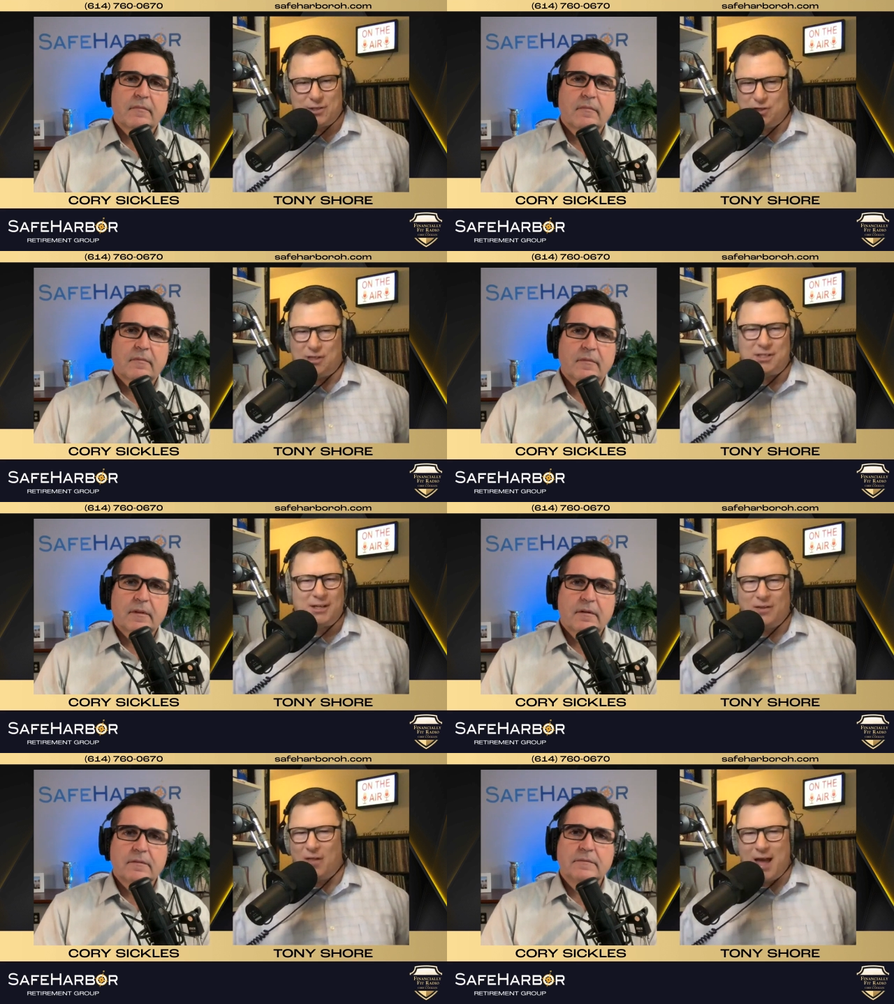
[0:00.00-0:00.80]
Speaker 1: just
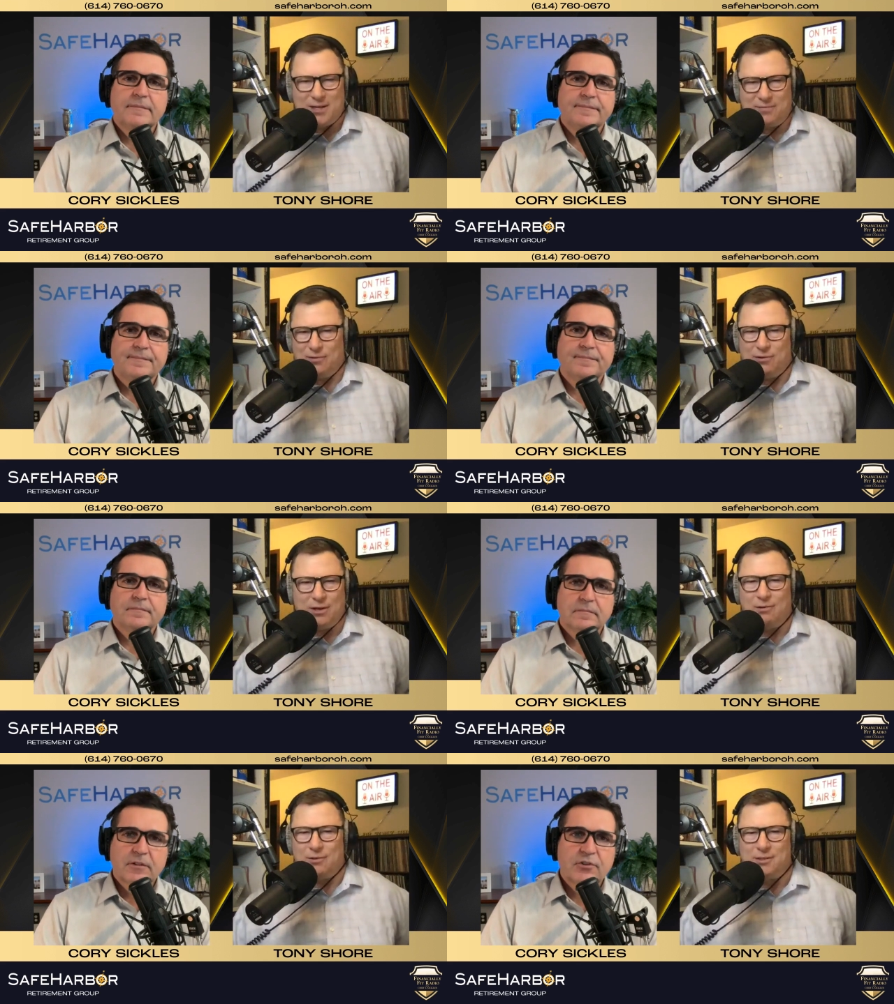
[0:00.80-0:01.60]
in the last few
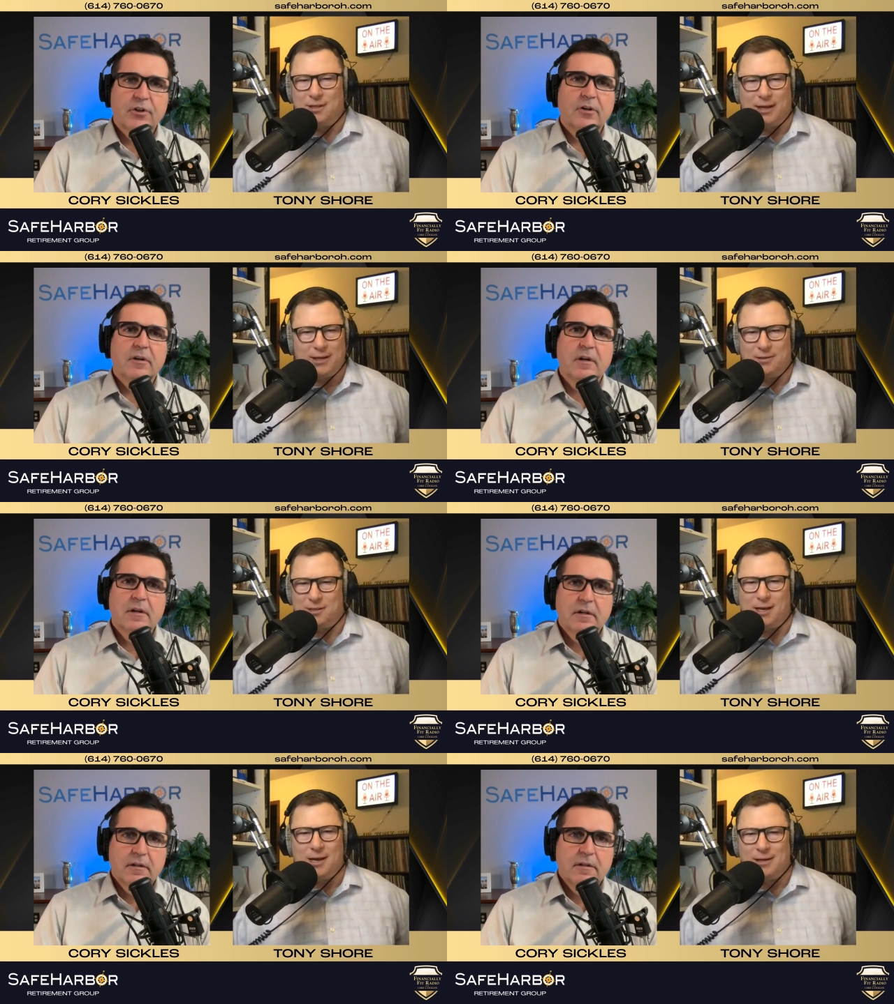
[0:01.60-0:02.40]
years. Sure, like you
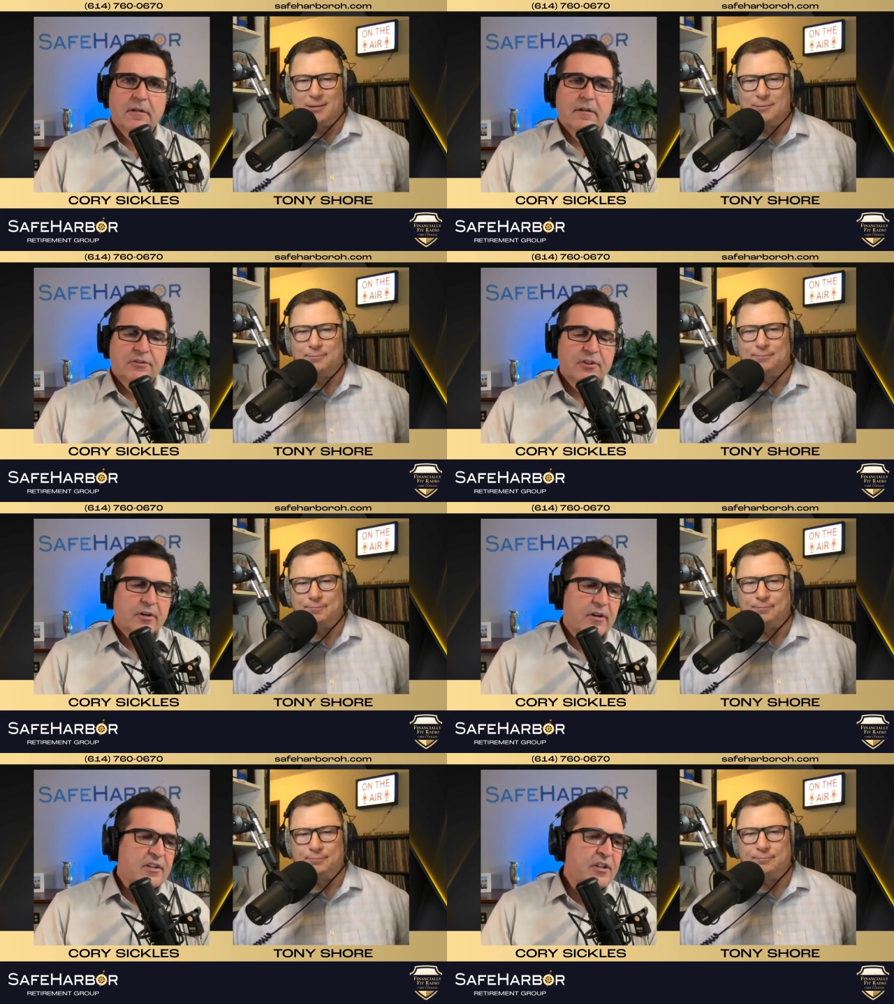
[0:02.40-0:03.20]
say.
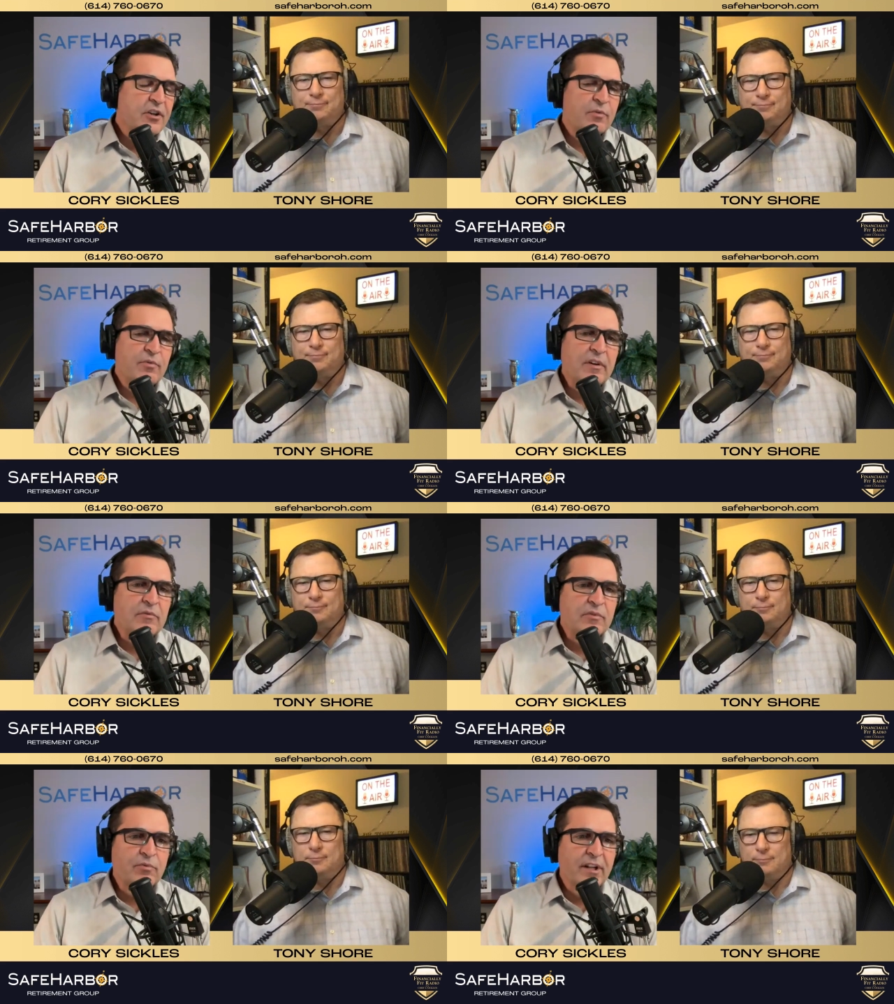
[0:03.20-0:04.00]
Speaker 2: Sure, you know,
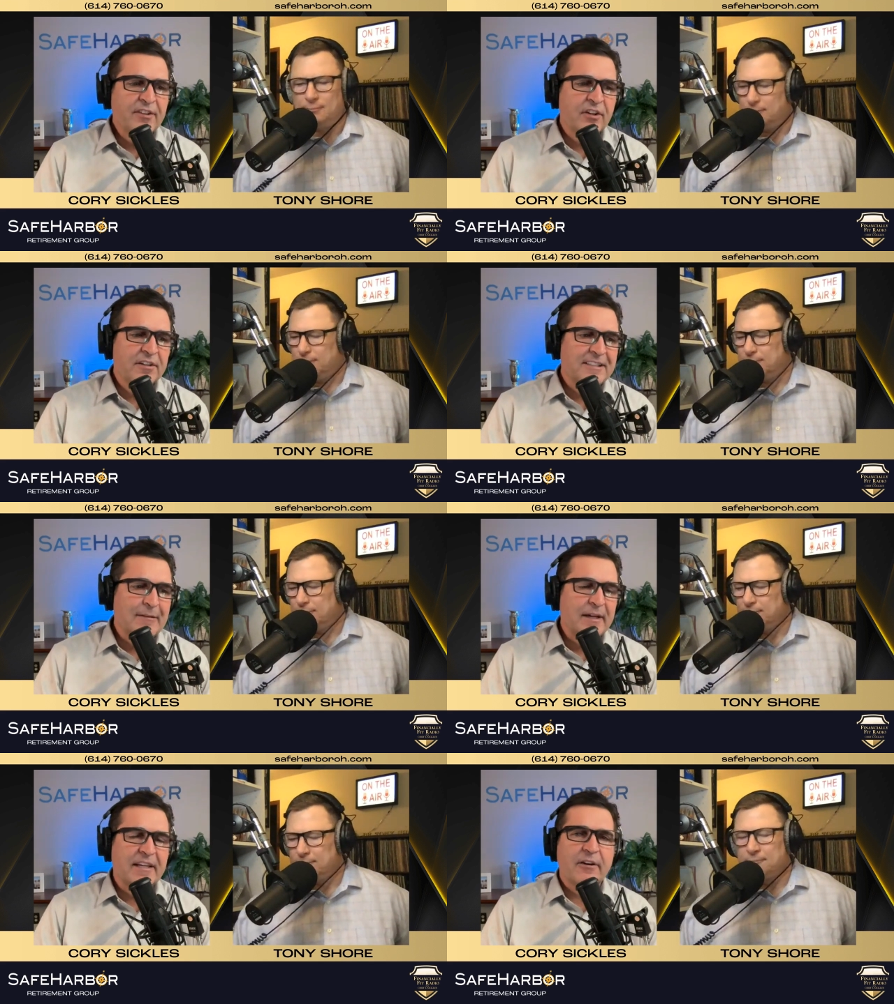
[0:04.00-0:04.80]
really the only
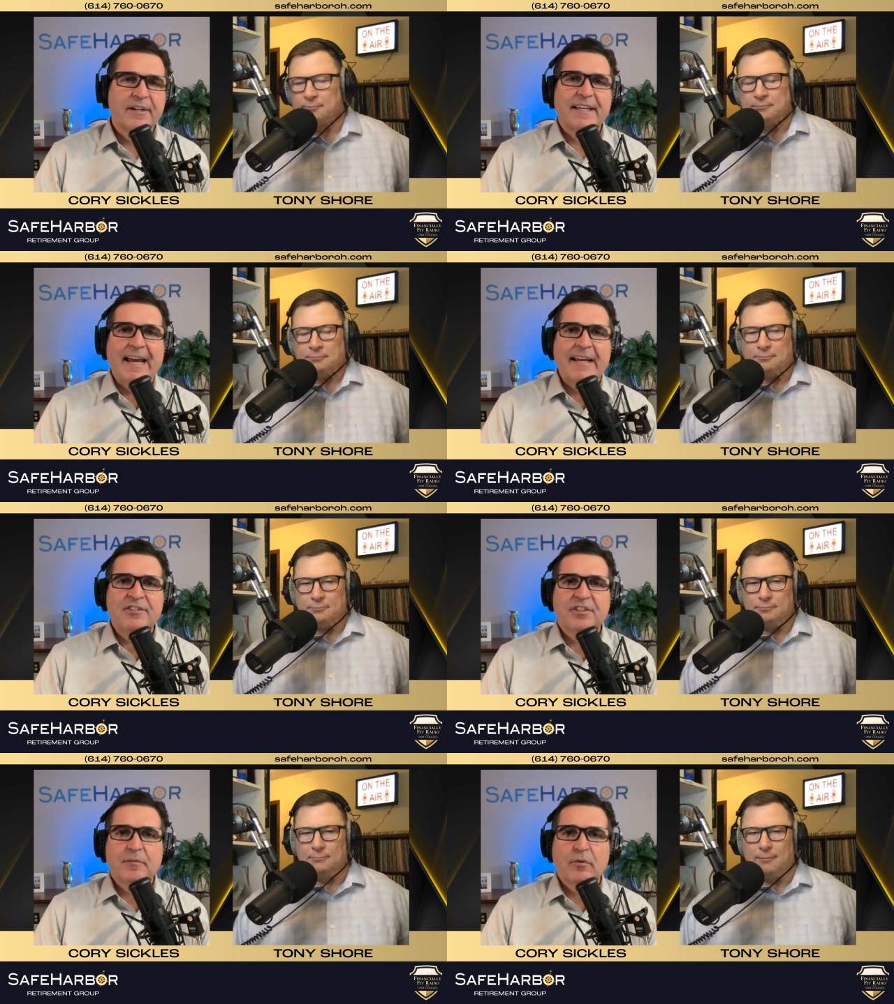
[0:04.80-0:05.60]
time I carry
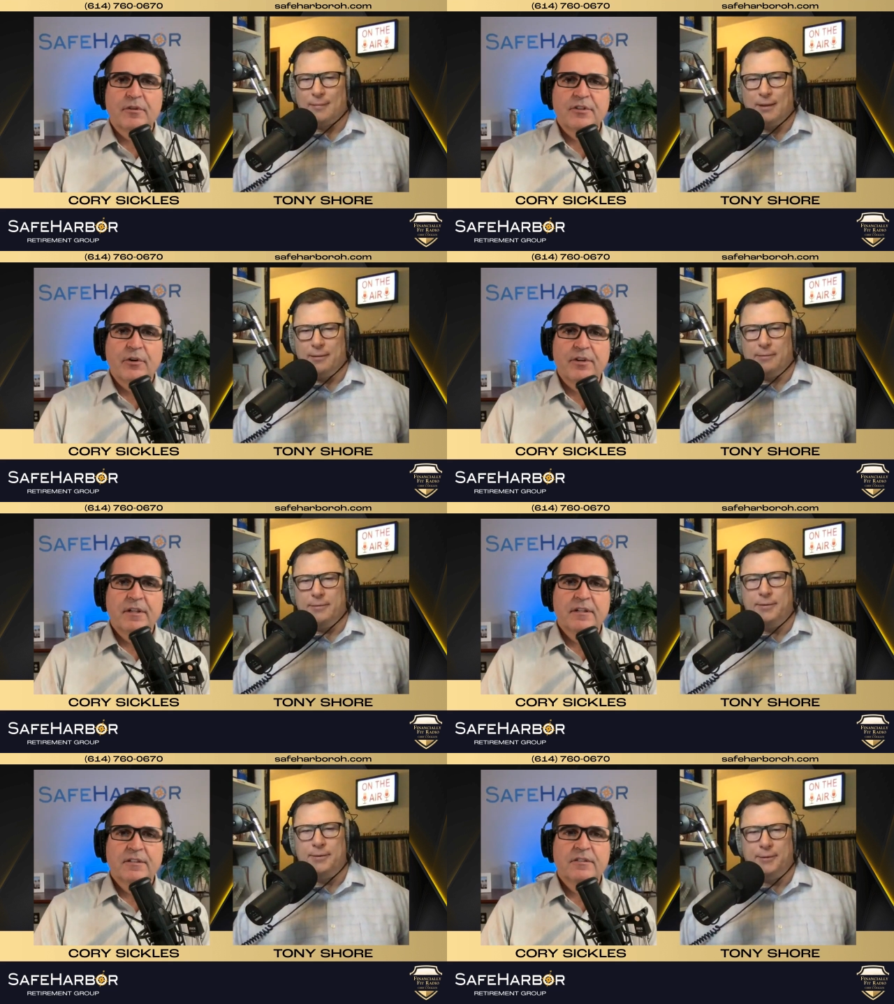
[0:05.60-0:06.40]
cash anymore,
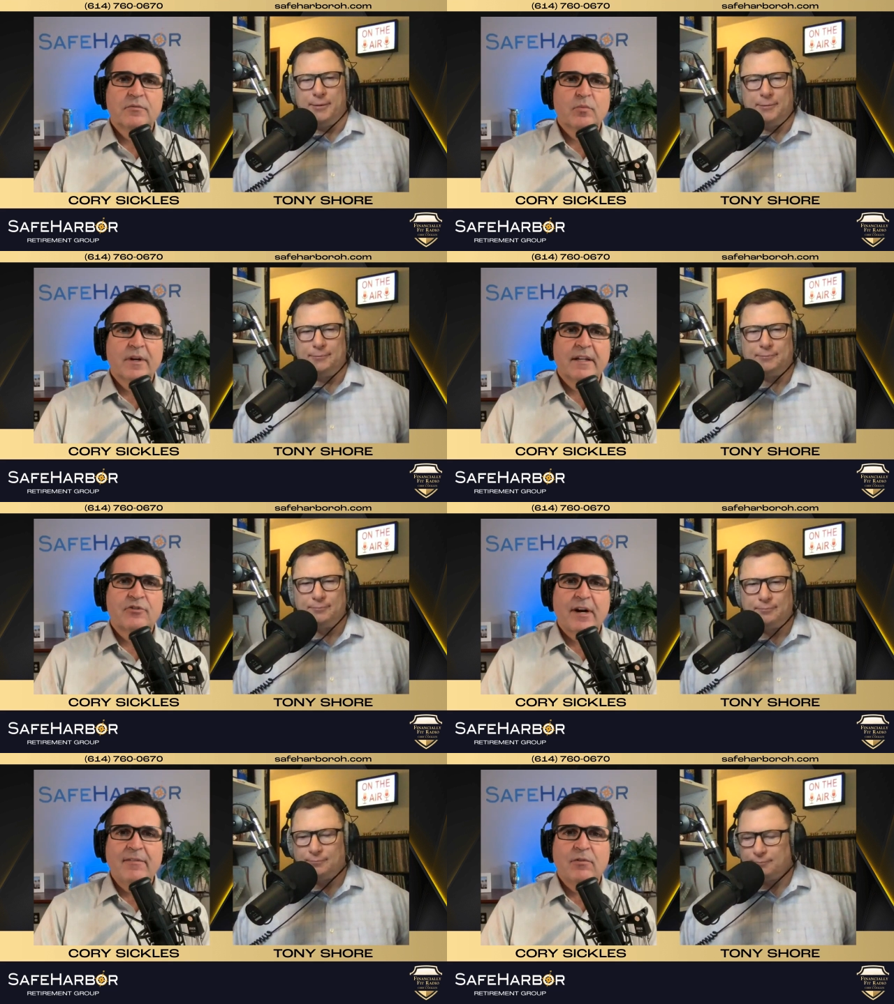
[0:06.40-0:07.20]
Tony, is when I
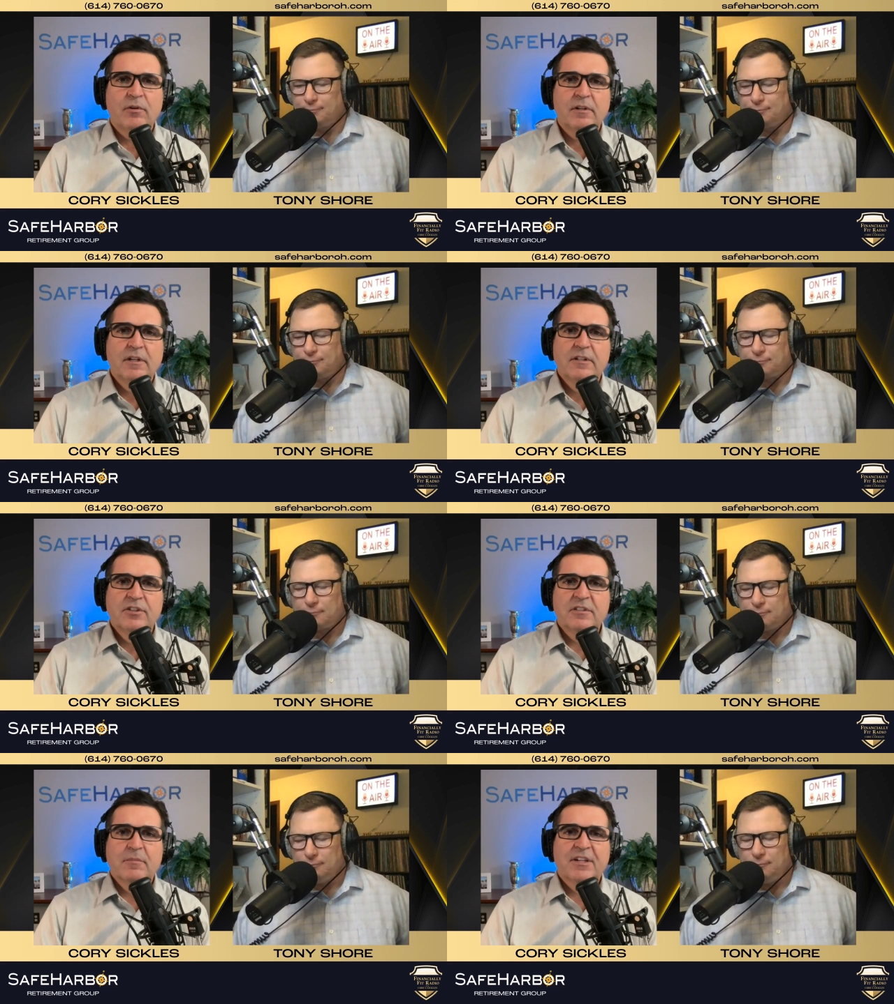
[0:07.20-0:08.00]
travel,
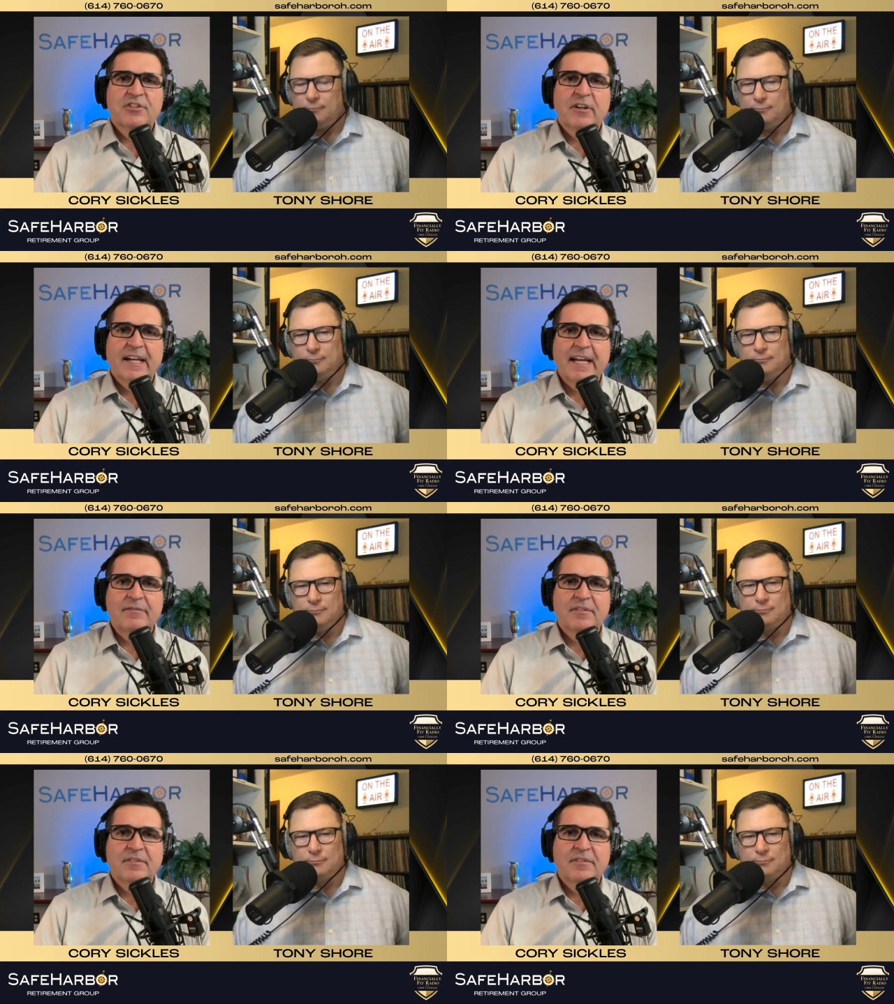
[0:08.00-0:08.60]
just to make sure I have